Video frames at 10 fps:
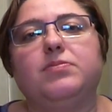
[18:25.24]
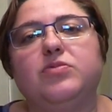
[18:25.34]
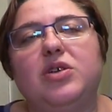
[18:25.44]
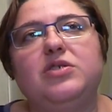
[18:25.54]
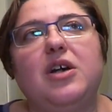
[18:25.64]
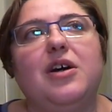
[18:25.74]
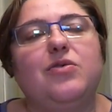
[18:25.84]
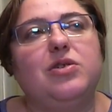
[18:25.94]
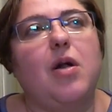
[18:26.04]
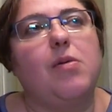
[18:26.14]
One day I
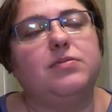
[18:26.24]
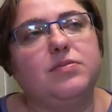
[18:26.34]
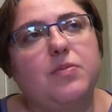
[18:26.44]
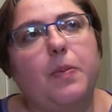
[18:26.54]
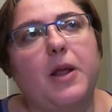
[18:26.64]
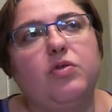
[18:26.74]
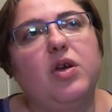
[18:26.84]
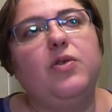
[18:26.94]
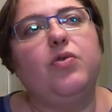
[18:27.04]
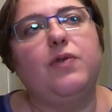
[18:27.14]
will
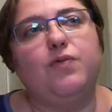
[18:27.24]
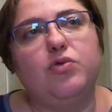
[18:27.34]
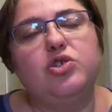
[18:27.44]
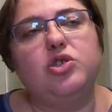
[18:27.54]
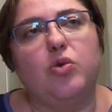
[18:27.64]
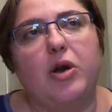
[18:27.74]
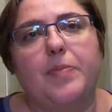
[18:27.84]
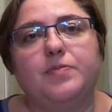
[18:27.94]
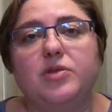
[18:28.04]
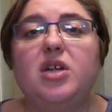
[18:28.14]
tell you the full story.
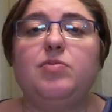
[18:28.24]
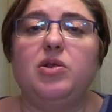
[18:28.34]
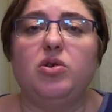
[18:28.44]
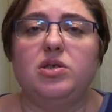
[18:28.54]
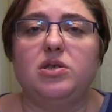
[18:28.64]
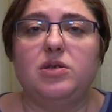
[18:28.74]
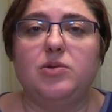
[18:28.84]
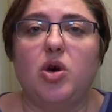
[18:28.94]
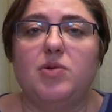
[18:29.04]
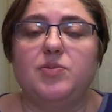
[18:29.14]
Let me know in the
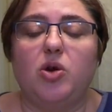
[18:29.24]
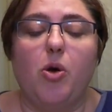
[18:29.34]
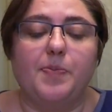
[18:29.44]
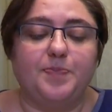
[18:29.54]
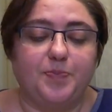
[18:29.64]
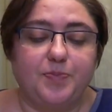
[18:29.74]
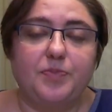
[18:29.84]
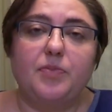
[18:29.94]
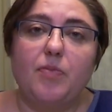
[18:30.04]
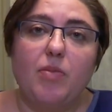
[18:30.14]
comments below
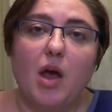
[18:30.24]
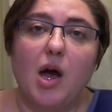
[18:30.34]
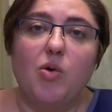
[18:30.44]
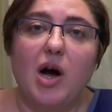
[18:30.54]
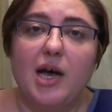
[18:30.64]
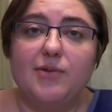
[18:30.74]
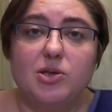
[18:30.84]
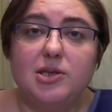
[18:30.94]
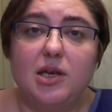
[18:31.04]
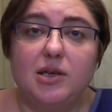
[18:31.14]
how I
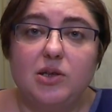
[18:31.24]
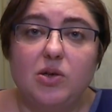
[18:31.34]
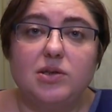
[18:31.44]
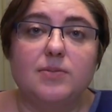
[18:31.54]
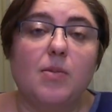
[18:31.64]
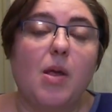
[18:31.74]
was diagnosed.